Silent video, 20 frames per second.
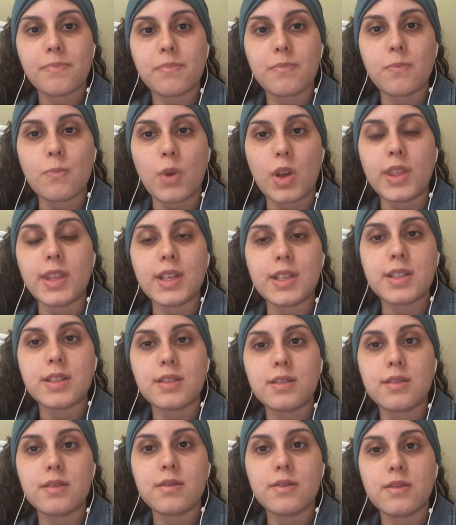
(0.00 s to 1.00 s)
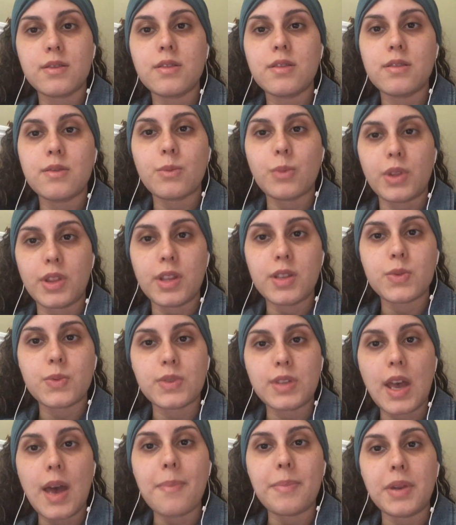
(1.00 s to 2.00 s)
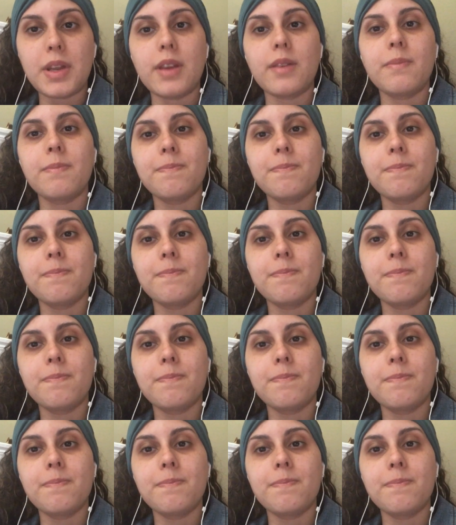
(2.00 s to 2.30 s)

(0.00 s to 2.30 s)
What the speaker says: when this was happening.